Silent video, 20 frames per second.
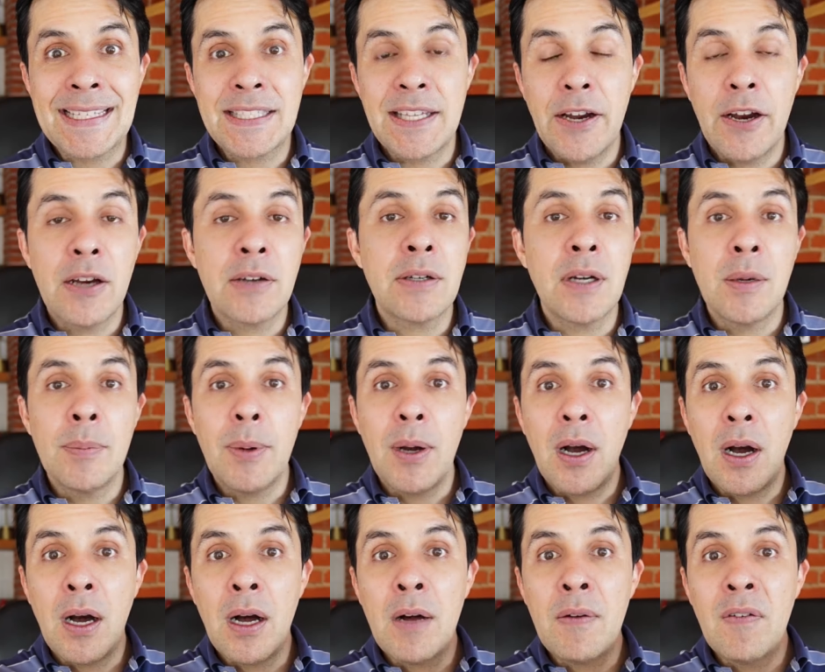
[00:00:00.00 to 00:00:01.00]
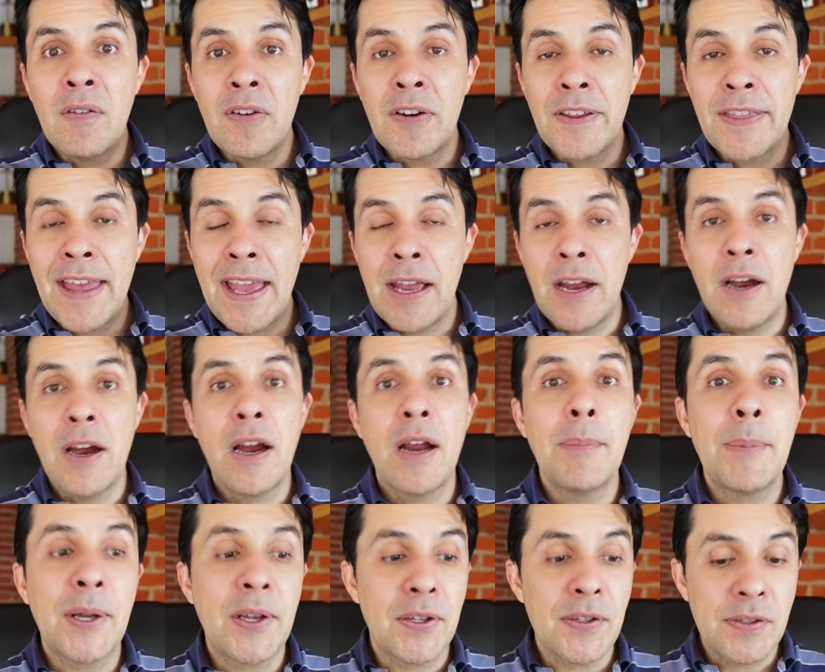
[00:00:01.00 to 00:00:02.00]
airdrop over there
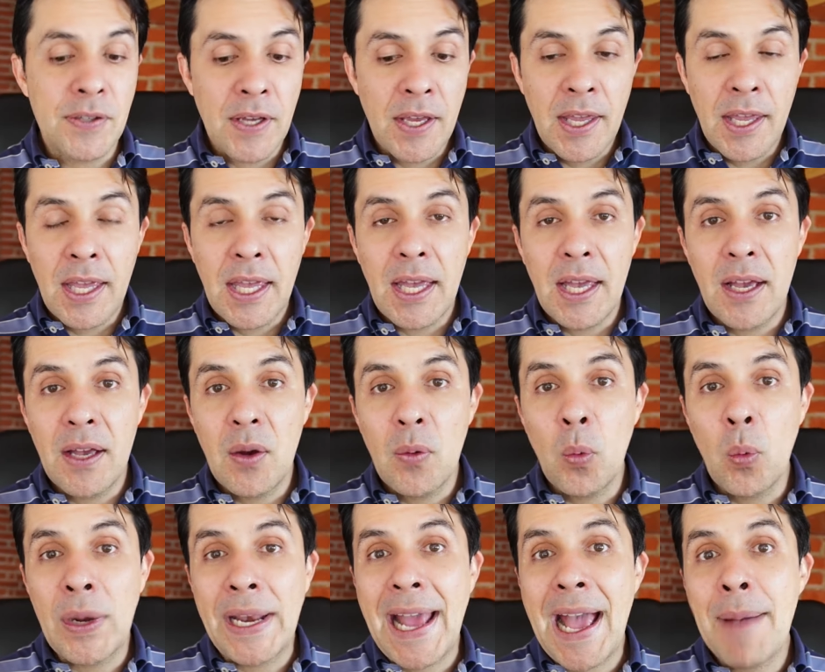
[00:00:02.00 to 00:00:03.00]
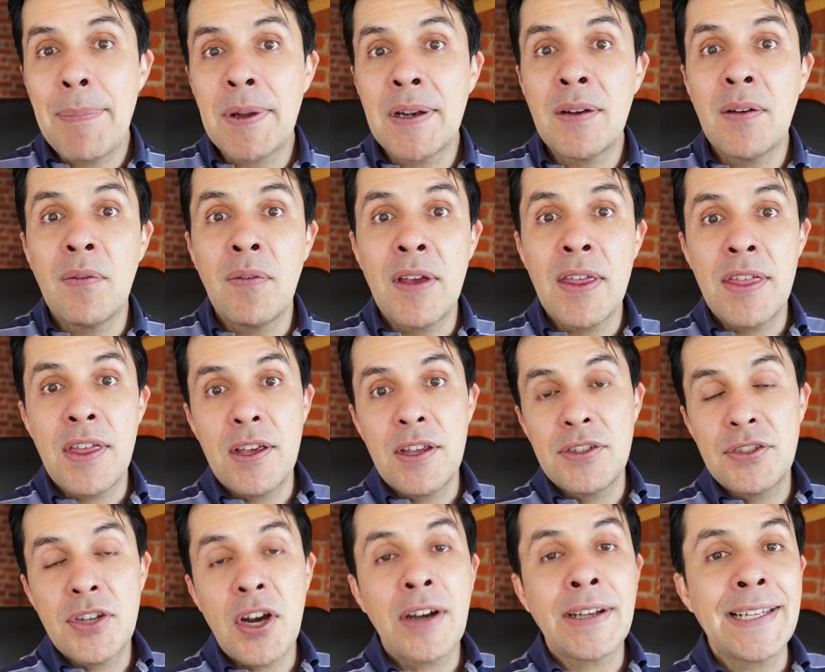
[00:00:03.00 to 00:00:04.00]
because what happened with
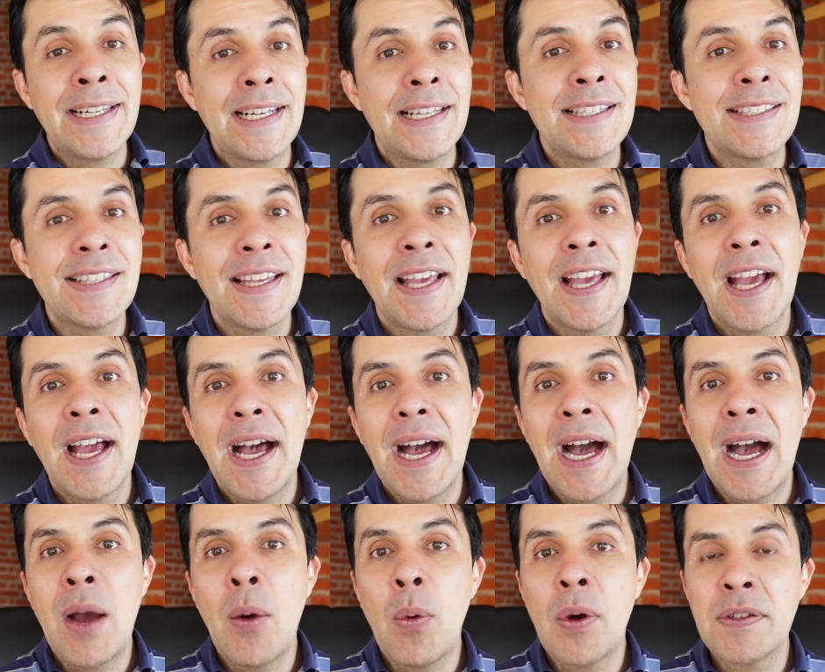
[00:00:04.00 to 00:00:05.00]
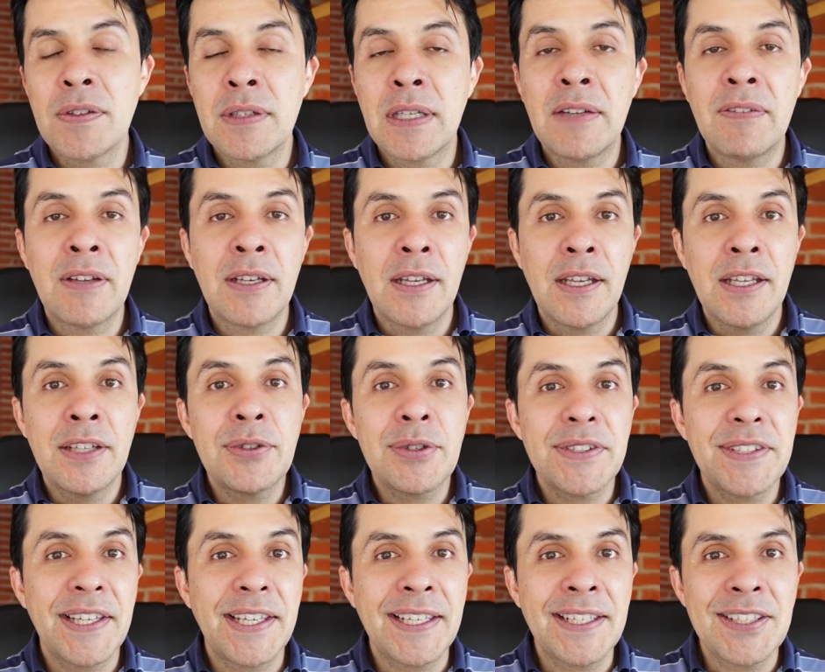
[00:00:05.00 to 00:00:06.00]
Starknet is I wasn't even
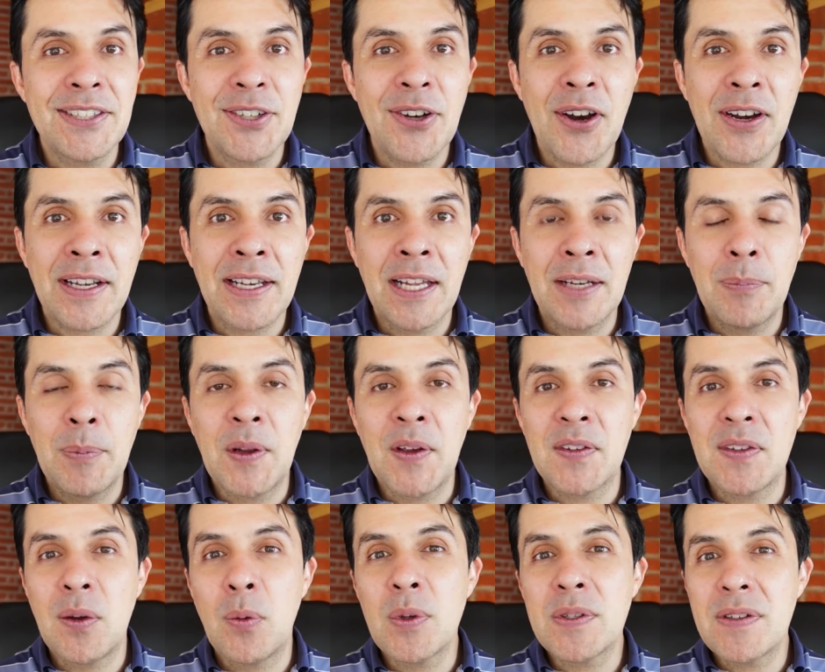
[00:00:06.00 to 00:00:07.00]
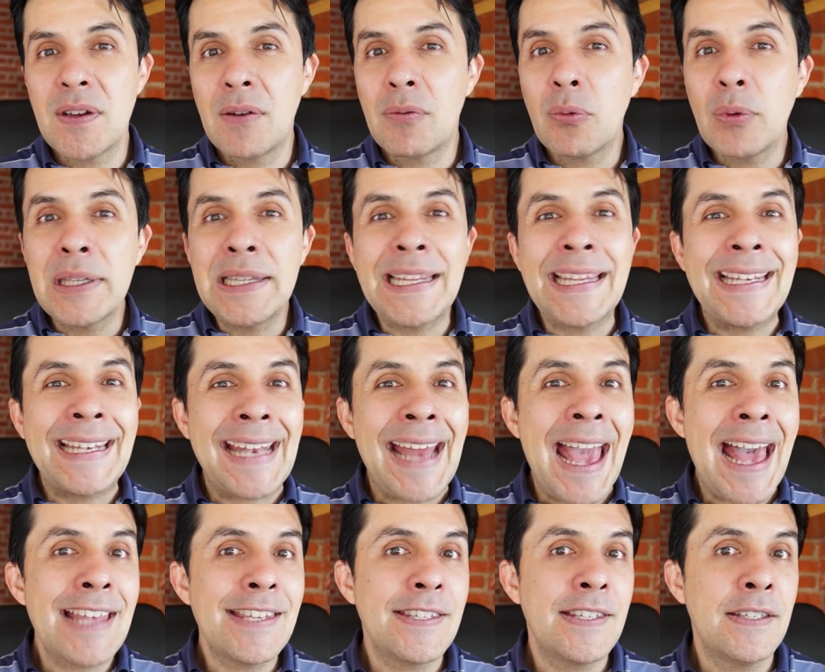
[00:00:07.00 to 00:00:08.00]
interested in Starknet because it was a really
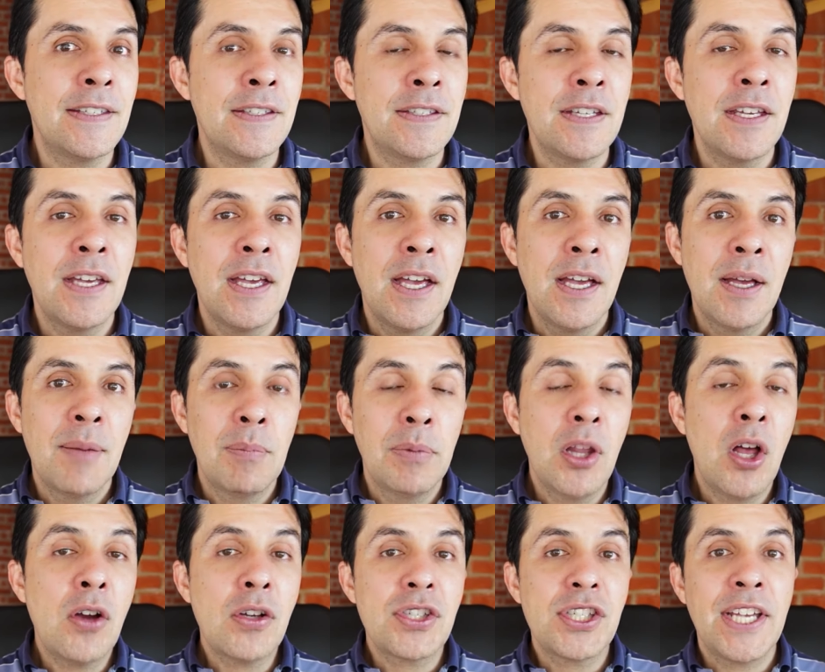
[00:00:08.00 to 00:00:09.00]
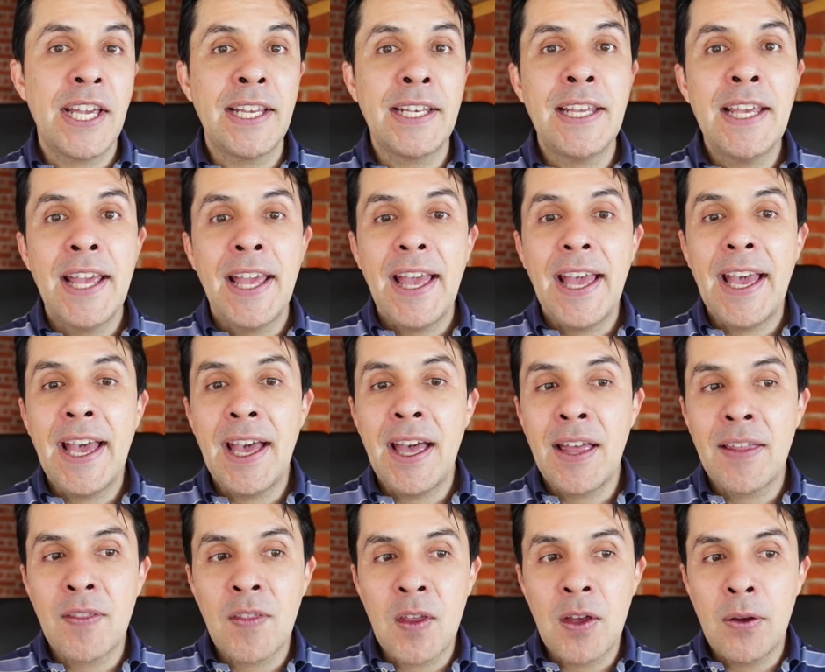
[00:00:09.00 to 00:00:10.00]
nascent blockchain
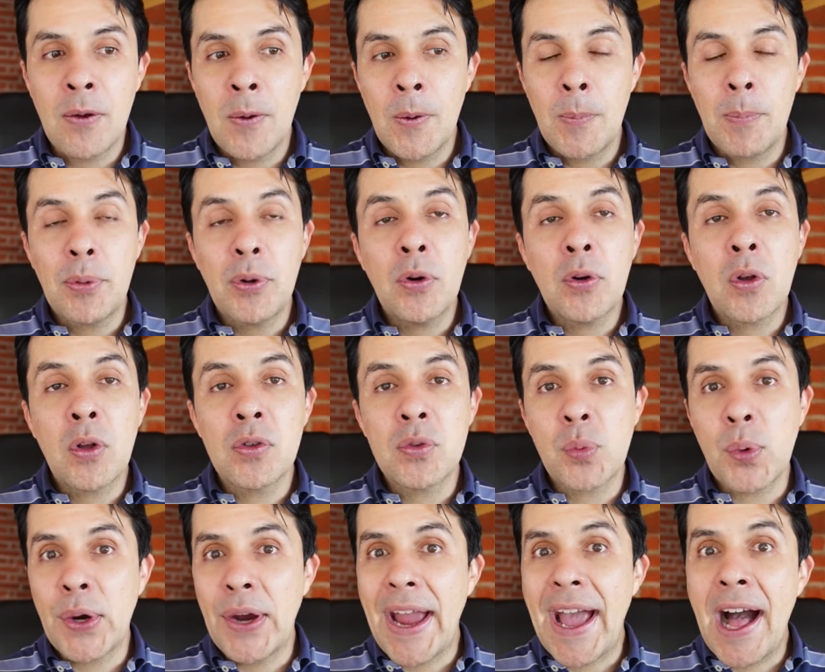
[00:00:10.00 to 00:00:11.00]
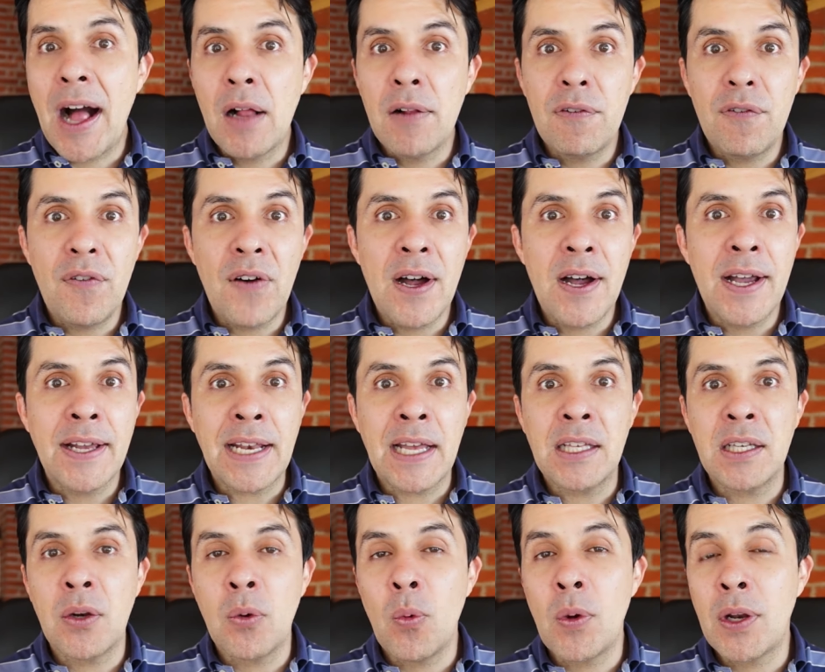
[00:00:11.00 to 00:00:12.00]
and the protocols were alpha and I
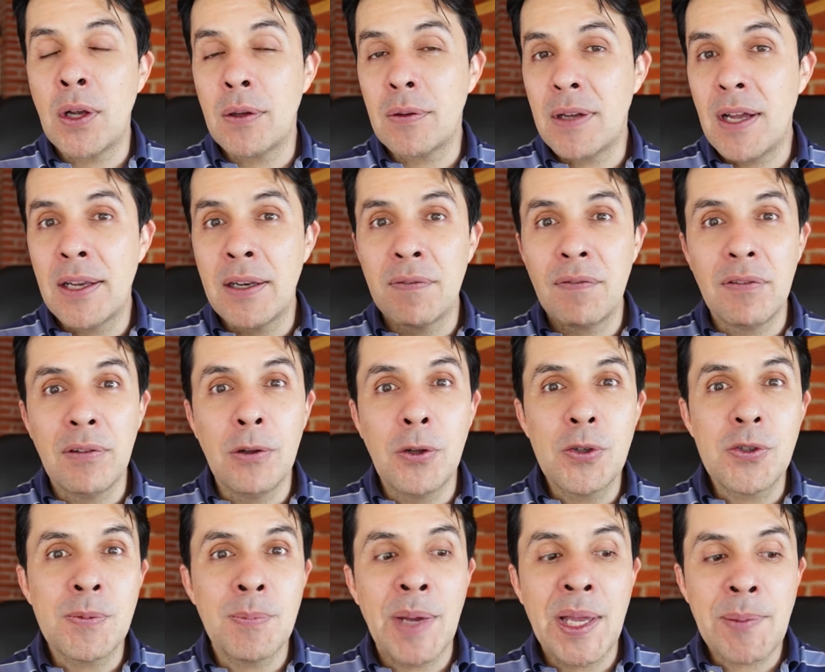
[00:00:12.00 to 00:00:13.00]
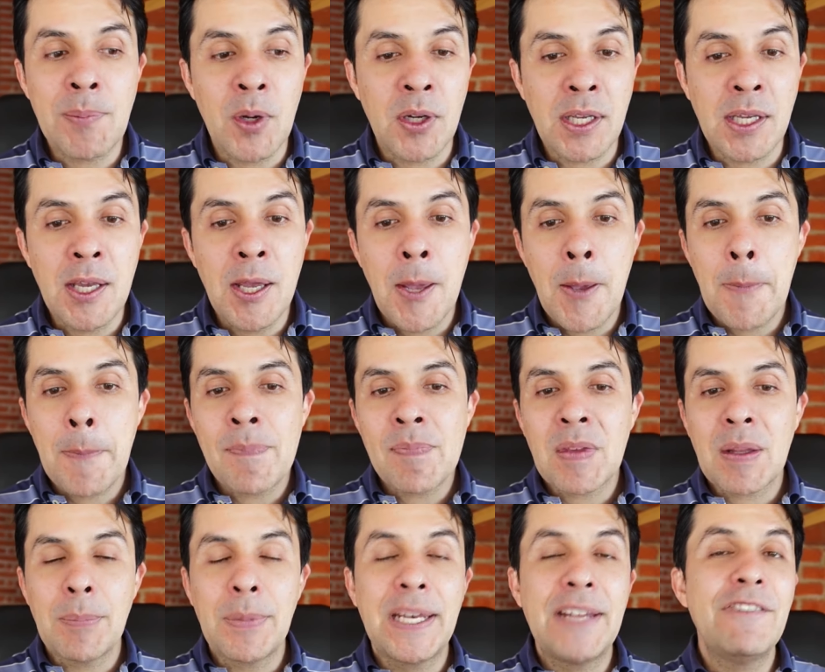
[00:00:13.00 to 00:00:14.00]
didn't want to kind of lose my money.
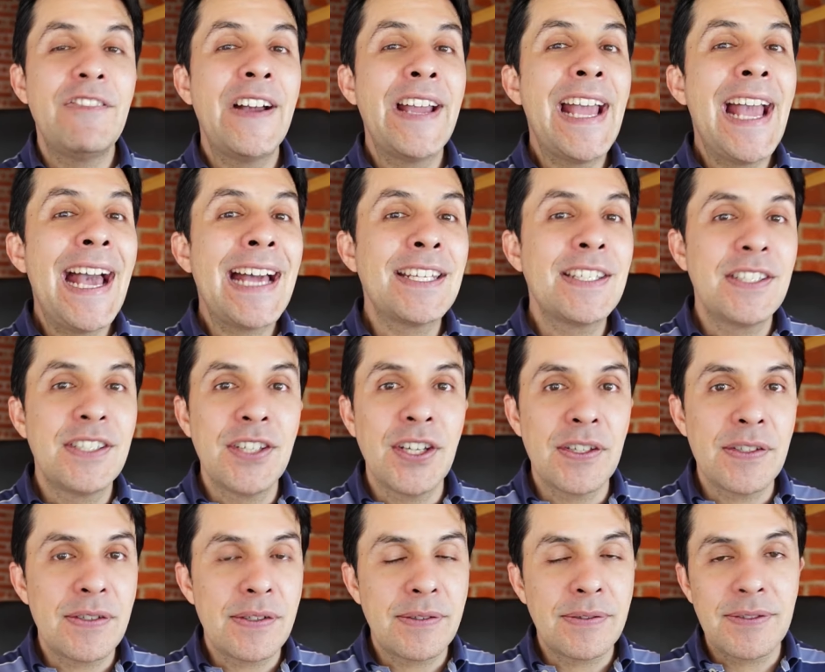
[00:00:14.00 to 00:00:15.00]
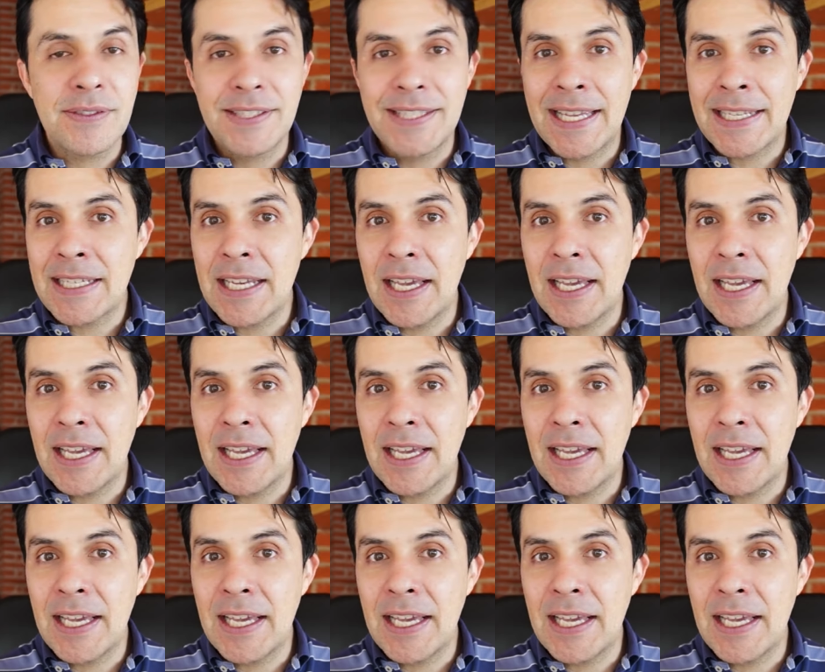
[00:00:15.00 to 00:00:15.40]
But if I had just sent